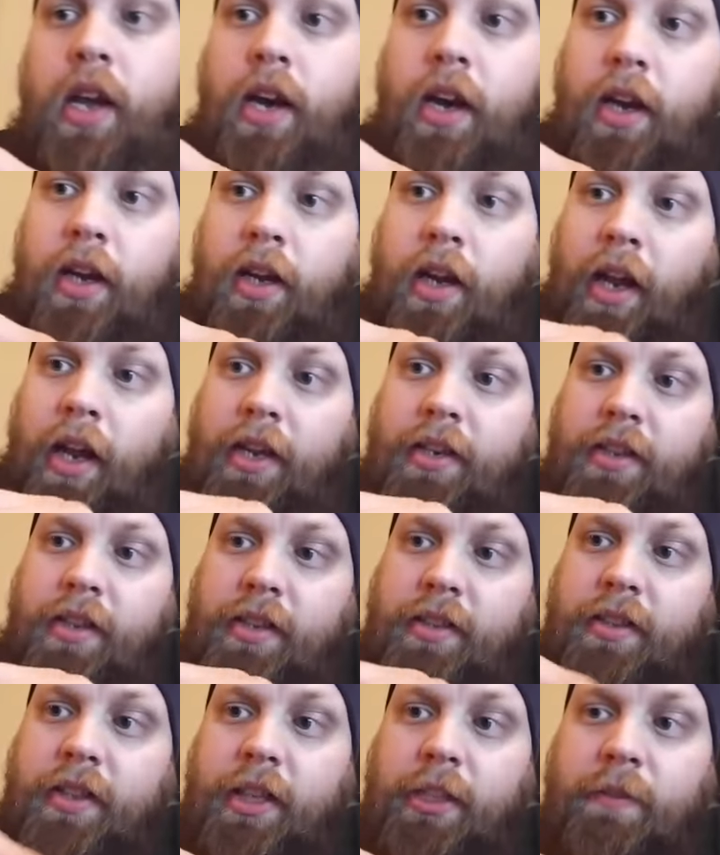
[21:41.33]

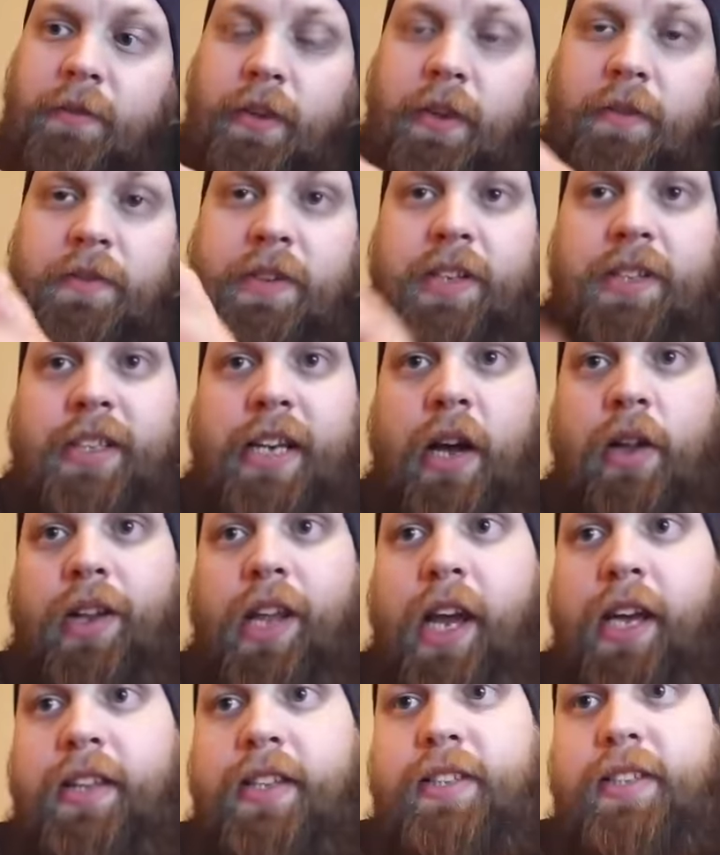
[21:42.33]
18650 is now
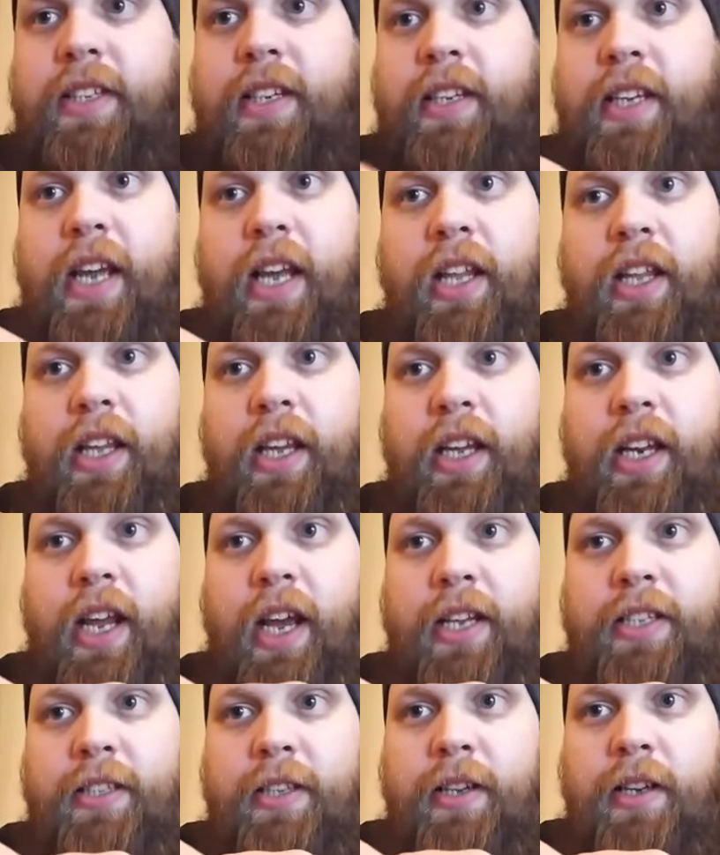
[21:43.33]
like the Sigelei. It
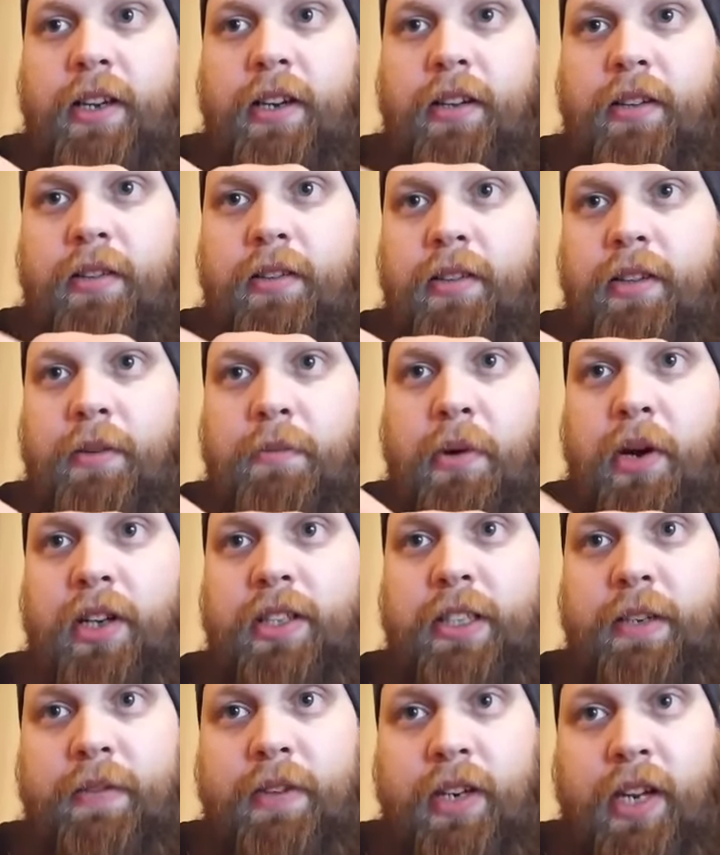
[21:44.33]
has the
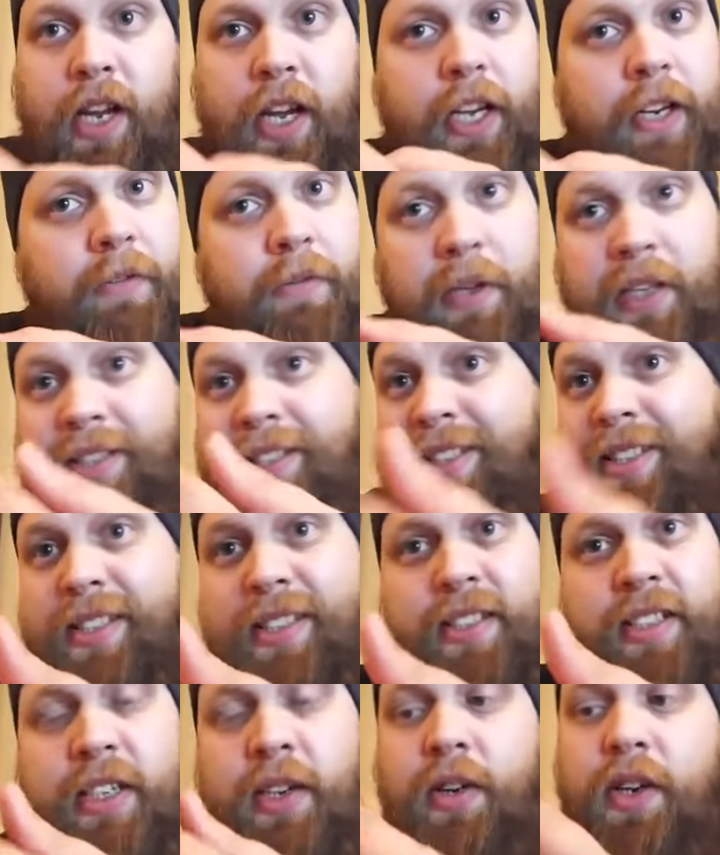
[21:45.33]
positive and negative because it's
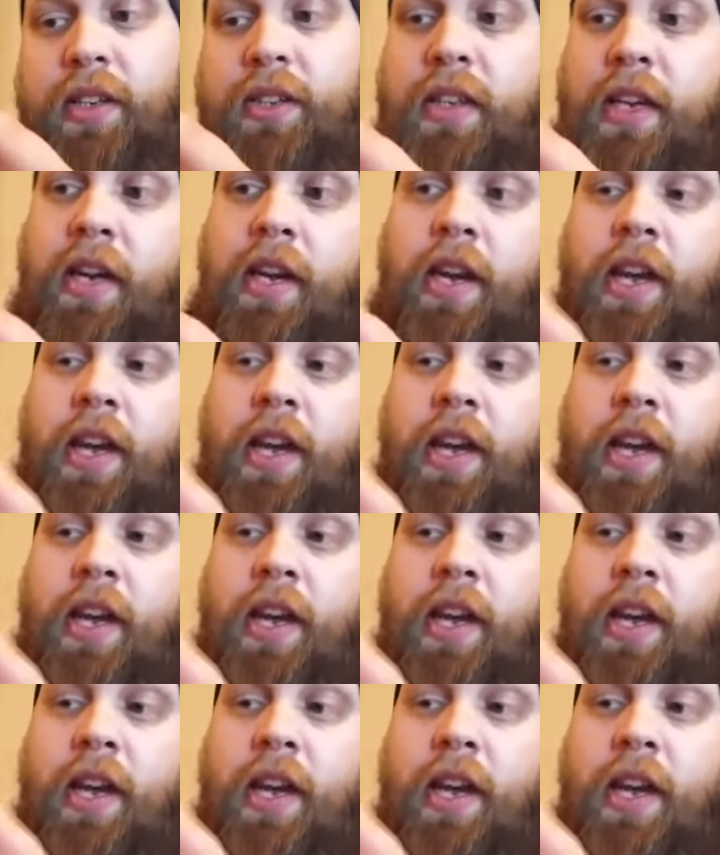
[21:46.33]
in series.